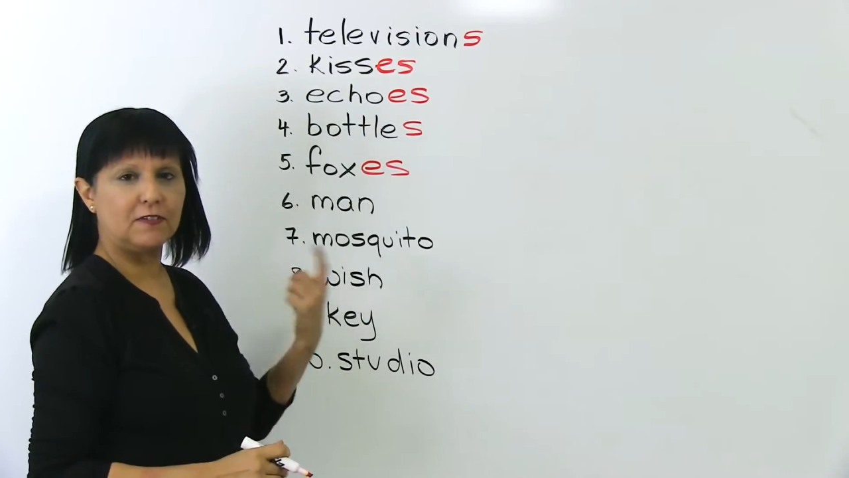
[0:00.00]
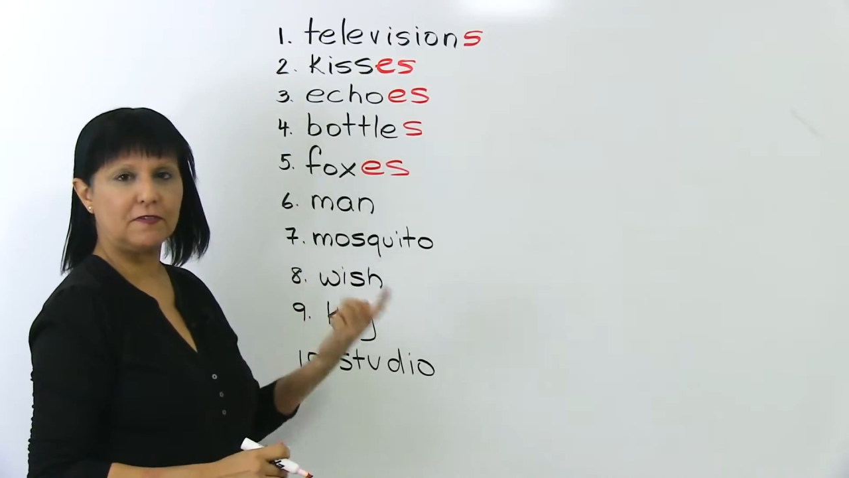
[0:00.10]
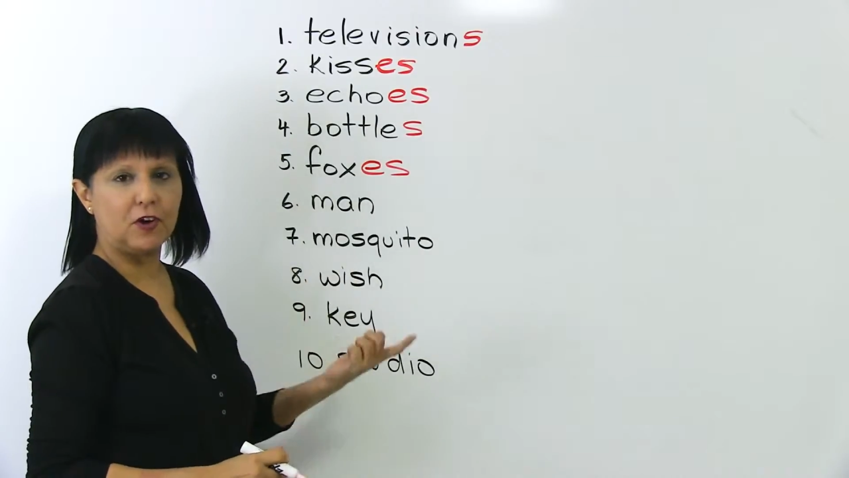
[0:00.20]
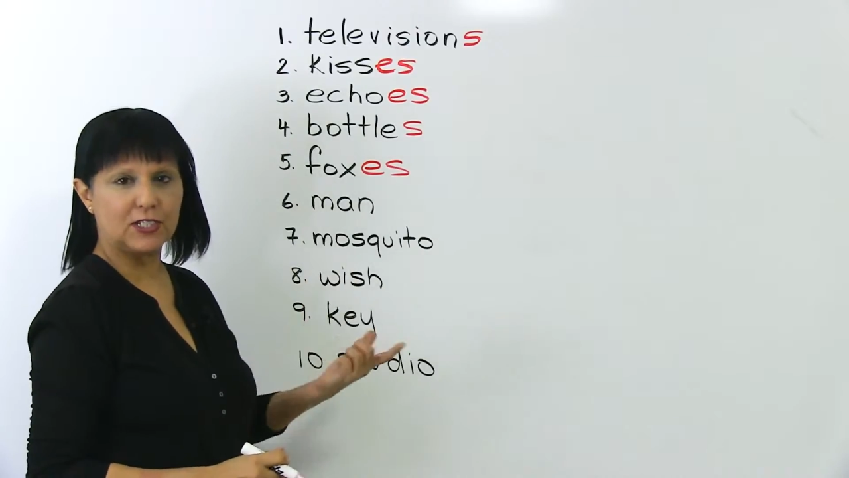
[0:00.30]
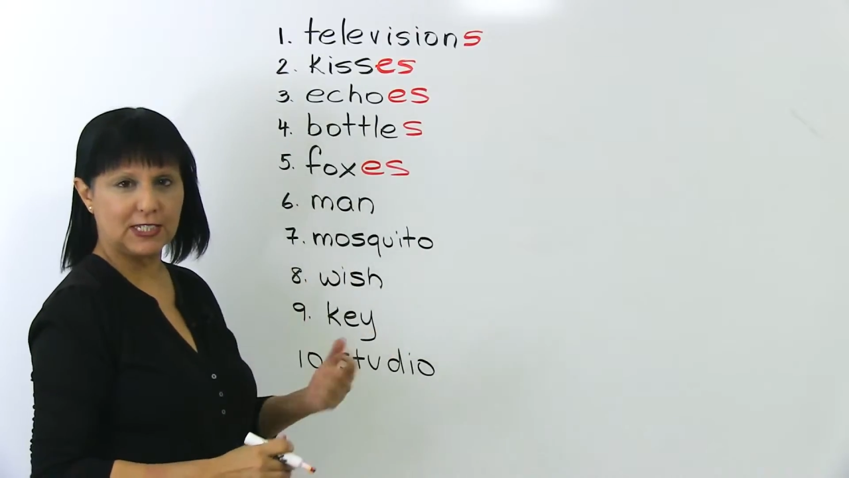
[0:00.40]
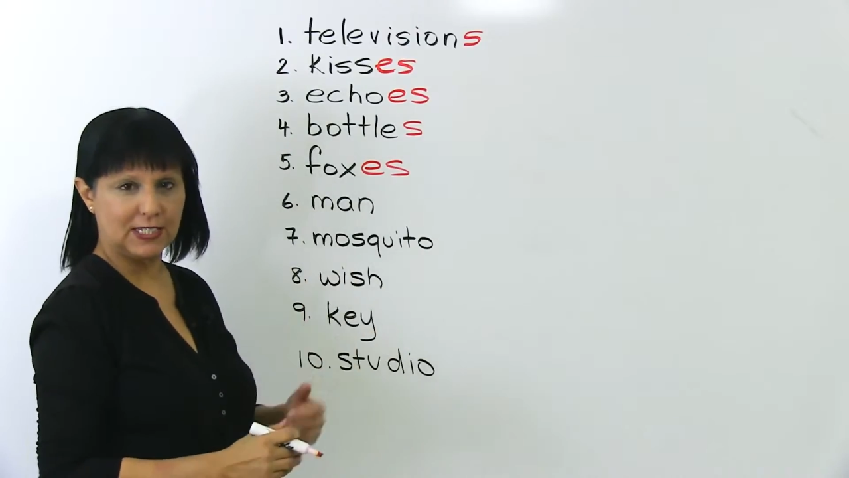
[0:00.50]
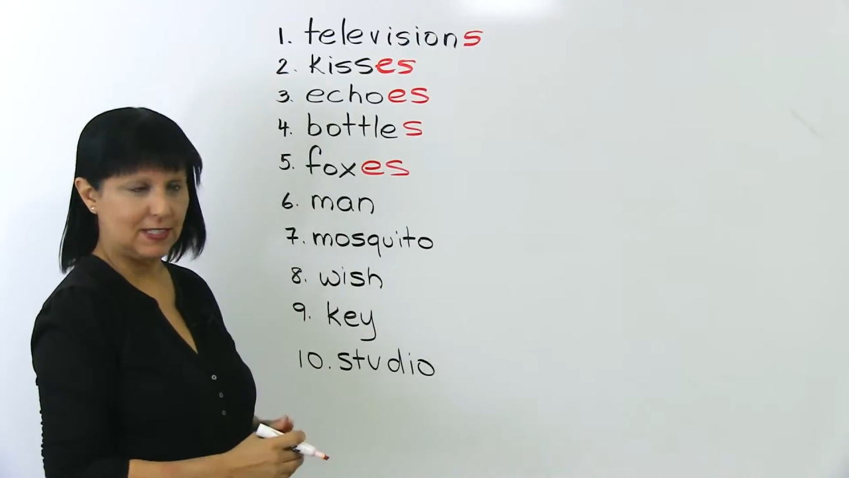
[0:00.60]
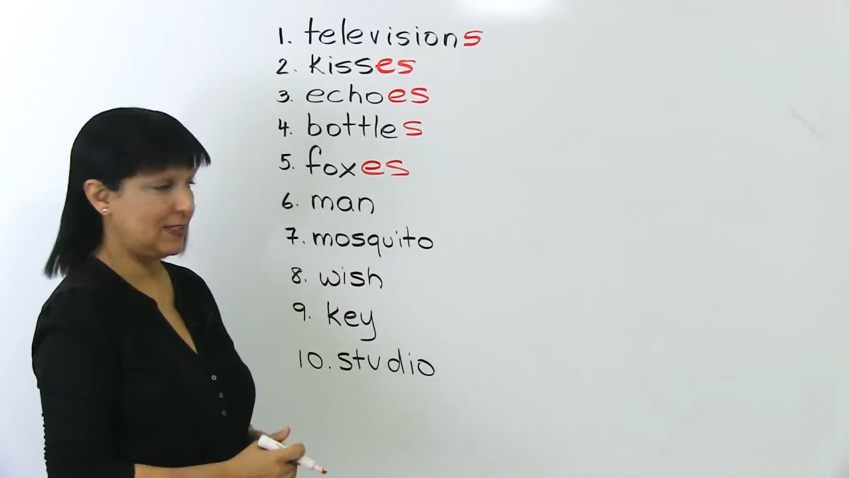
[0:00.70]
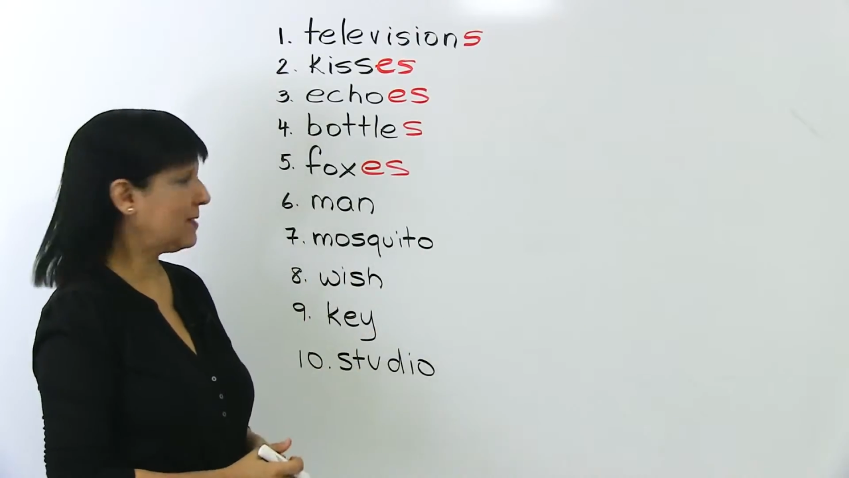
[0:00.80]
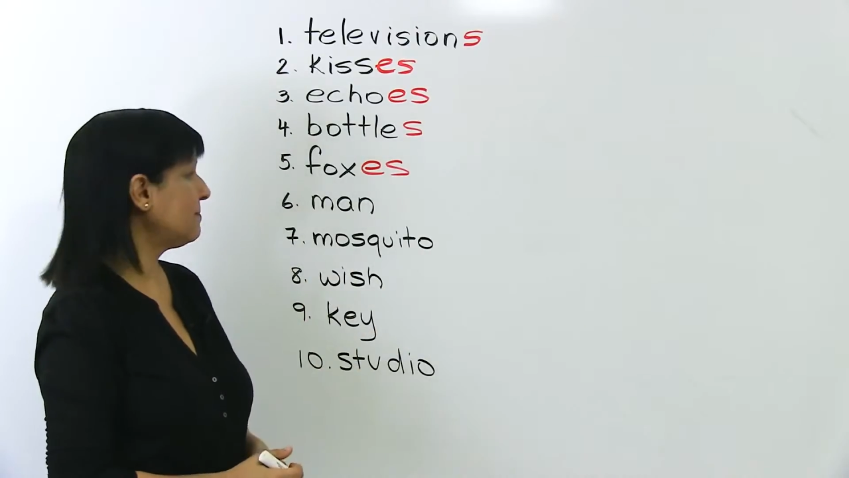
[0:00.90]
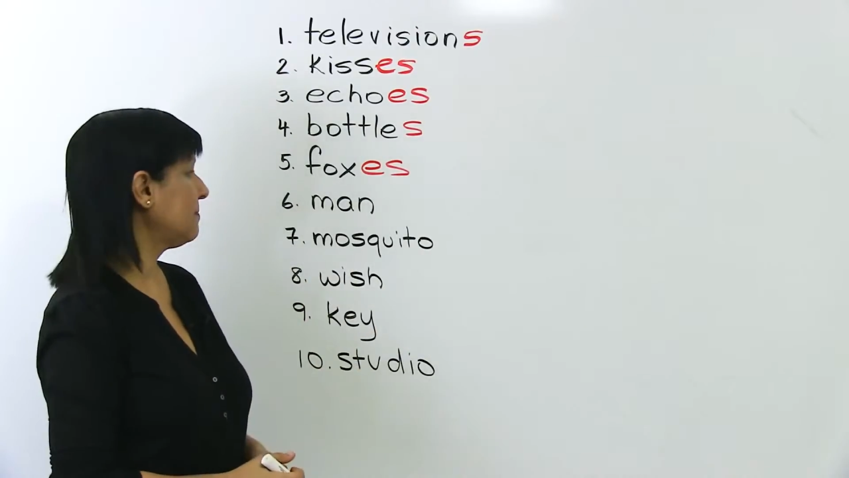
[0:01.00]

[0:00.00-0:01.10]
foxes.